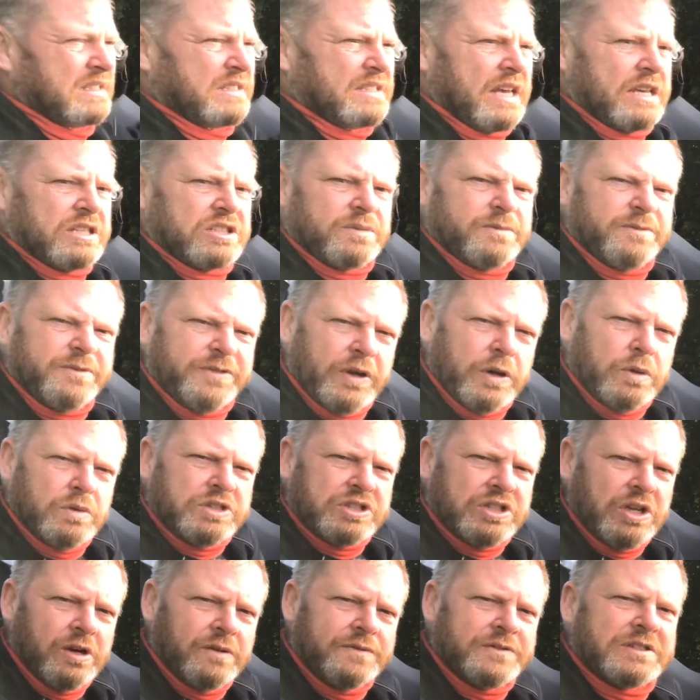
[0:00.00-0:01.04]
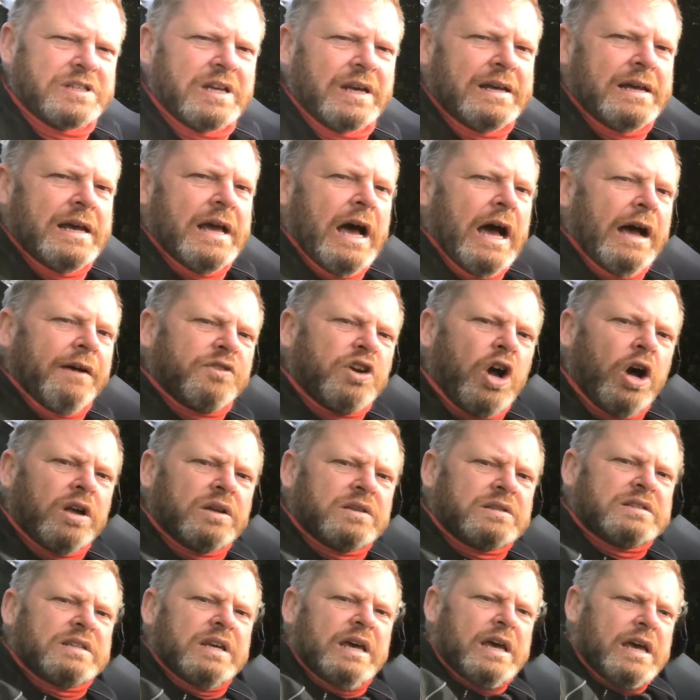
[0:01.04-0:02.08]
I say, some foodstuffs. I've
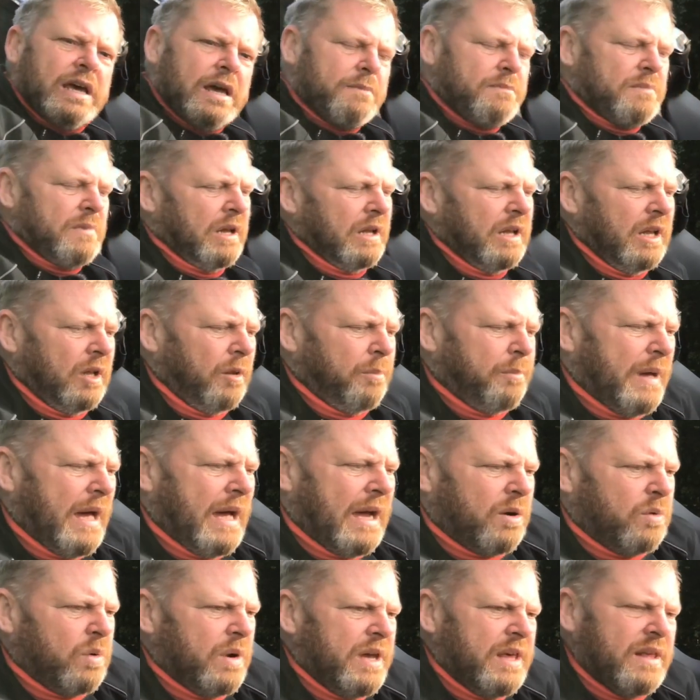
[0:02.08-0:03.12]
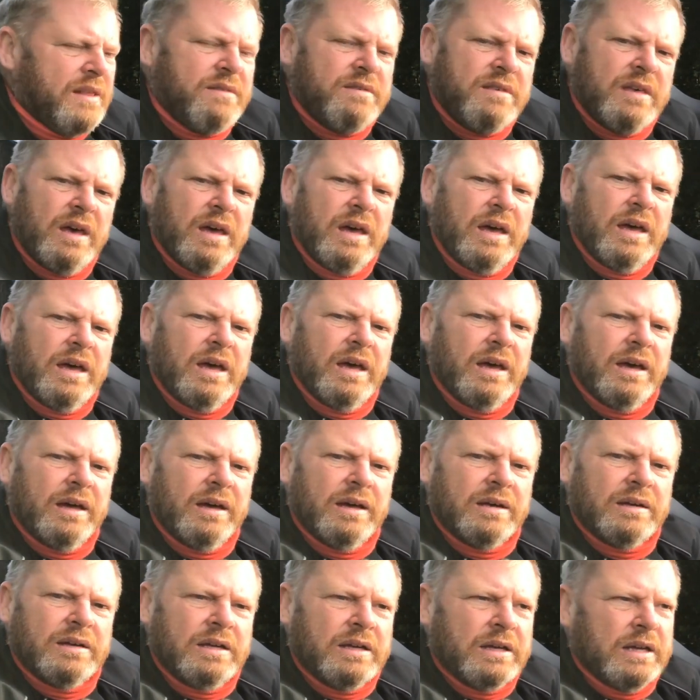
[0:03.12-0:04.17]
got a little bag with
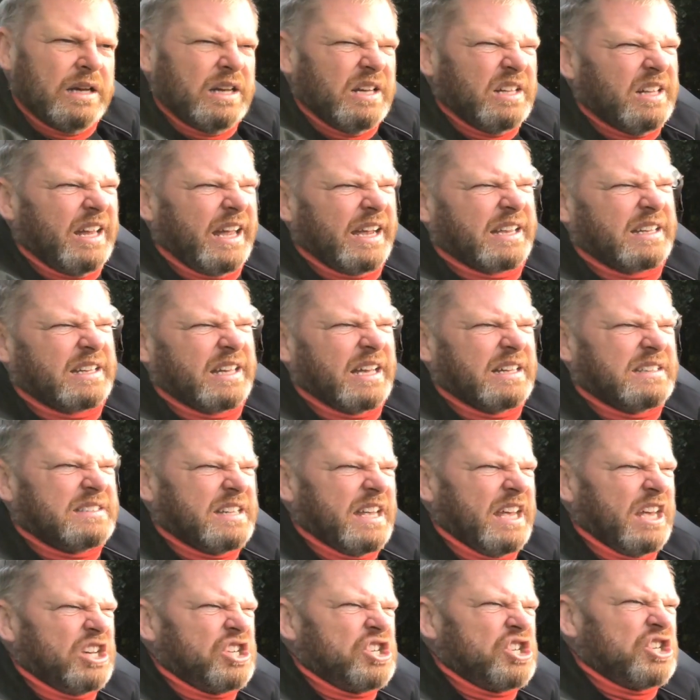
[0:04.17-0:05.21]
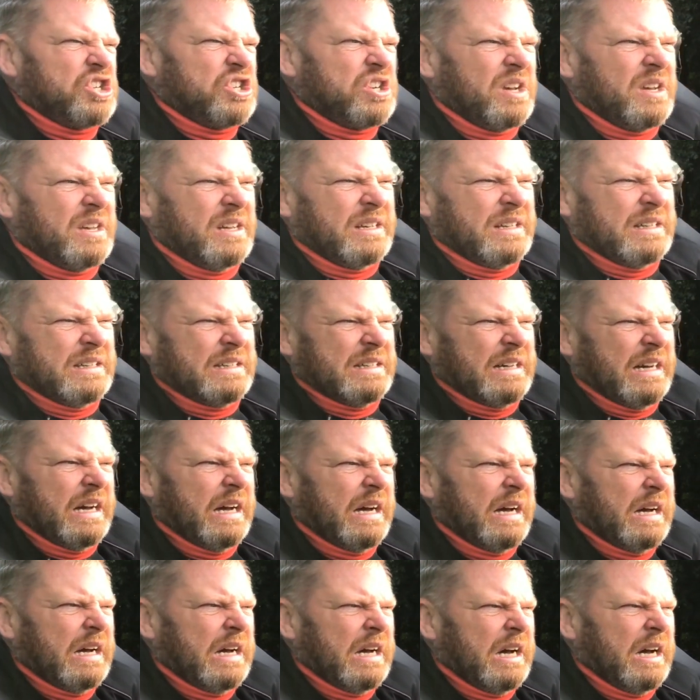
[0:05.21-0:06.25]
like a dish,
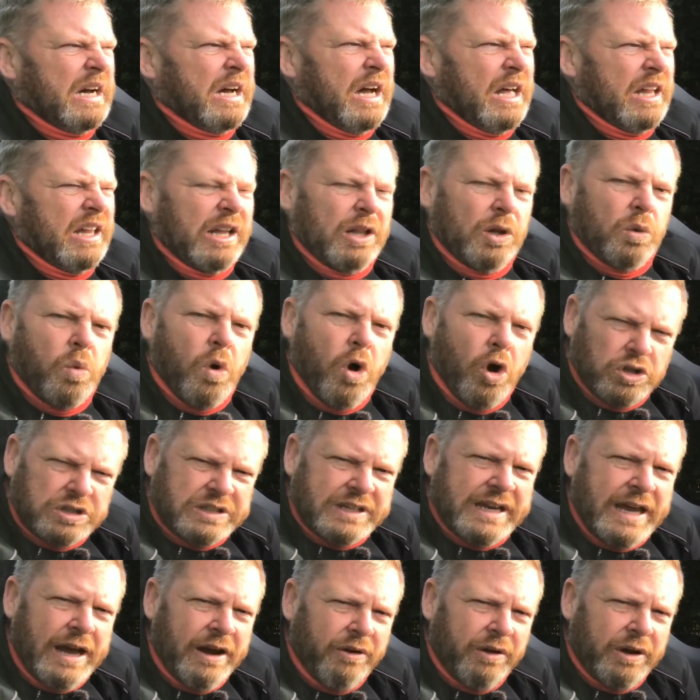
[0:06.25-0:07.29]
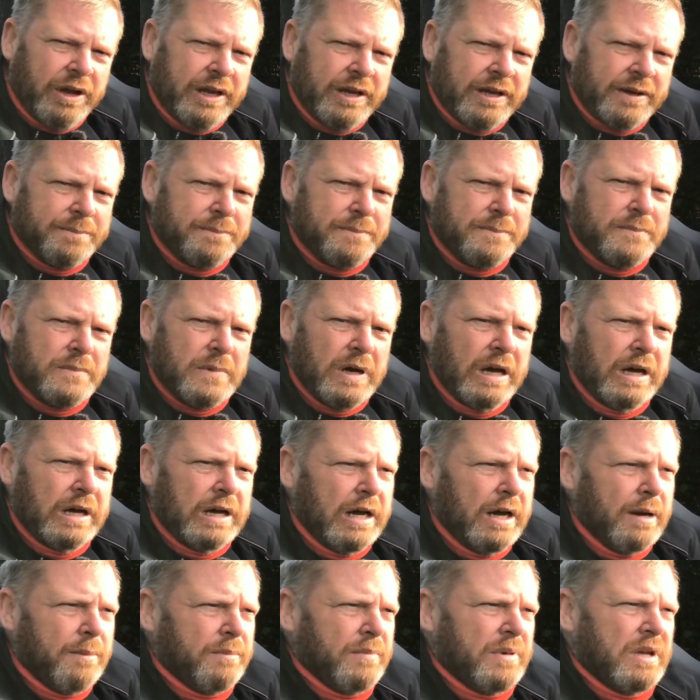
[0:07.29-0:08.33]
a little water carrier,
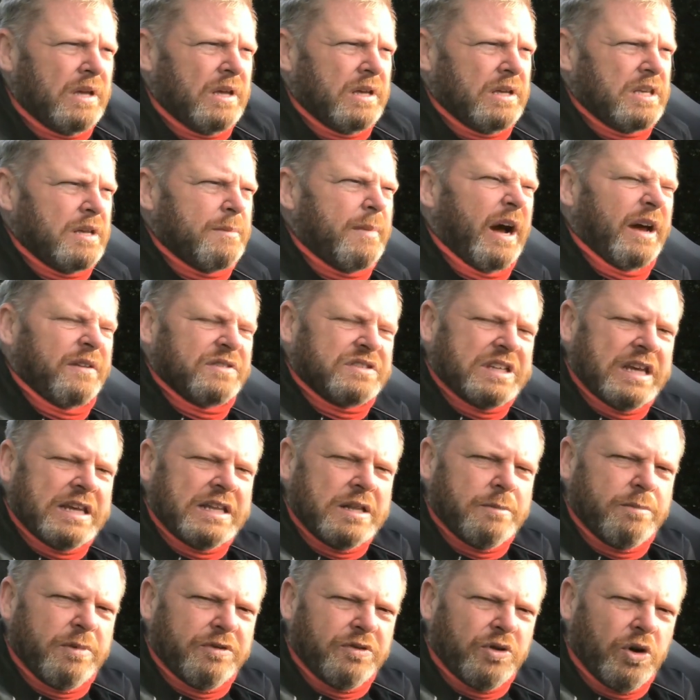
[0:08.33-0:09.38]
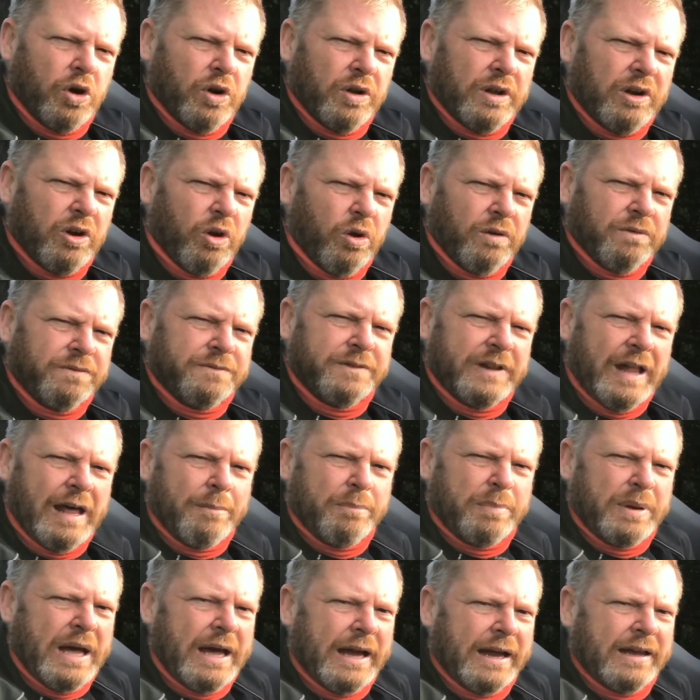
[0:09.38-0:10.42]
You might have seen them before. They're all
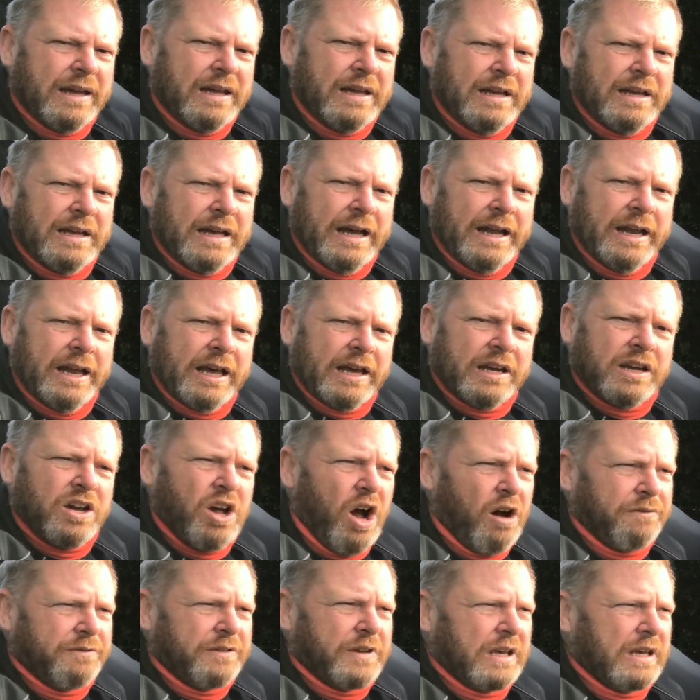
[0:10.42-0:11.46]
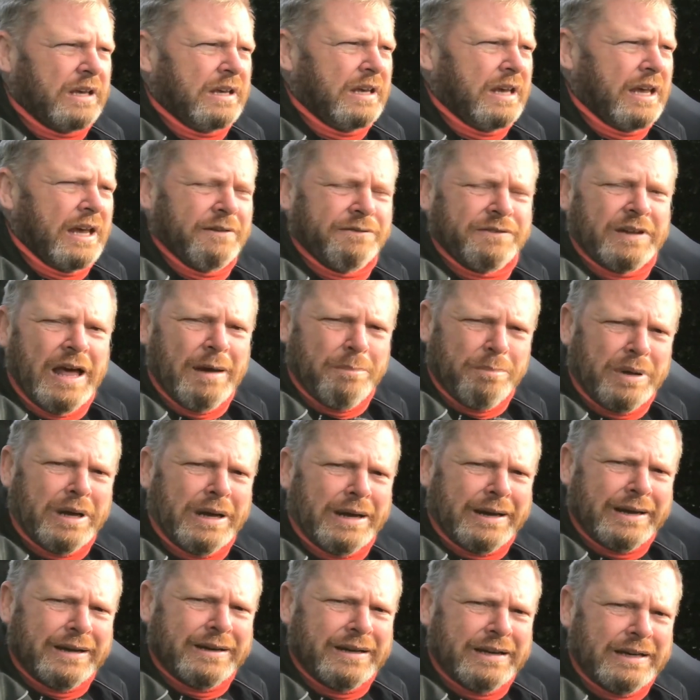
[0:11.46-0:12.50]
flat pack, and a coffee flat
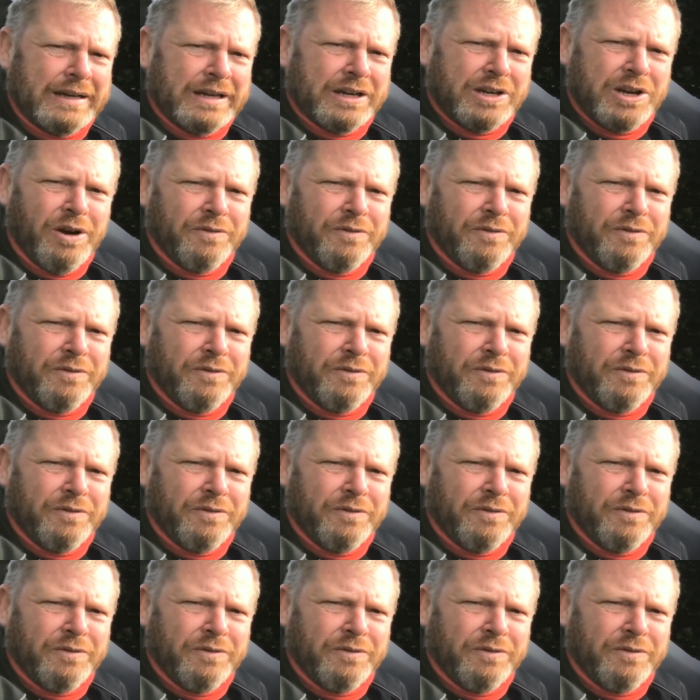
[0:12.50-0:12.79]
pack,